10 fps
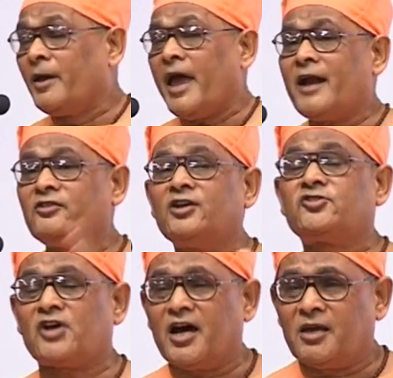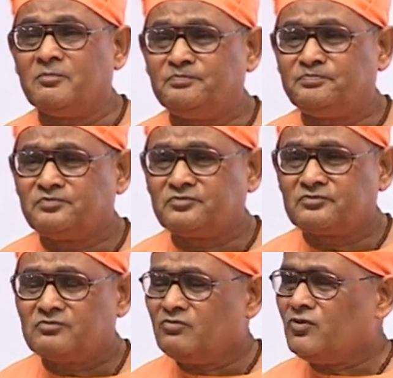At that time,
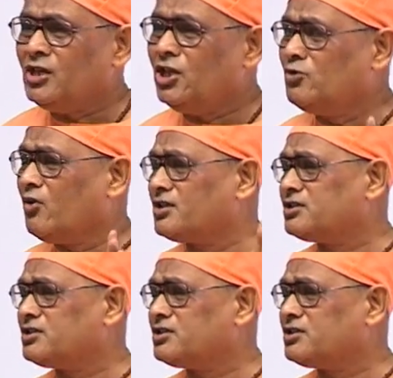he was